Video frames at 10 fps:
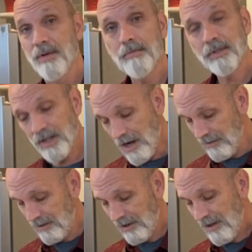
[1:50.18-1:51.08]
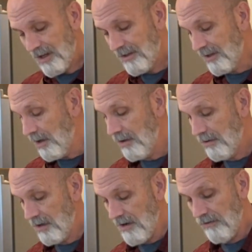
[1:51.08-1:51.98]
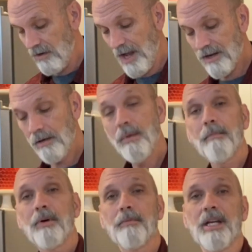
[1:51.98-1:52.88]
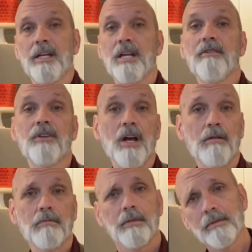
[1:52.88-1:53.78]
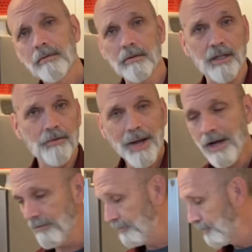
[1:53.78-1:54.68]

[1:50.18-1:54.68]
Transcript: people don't. So if you like them, put them in. If you don't, leave them out.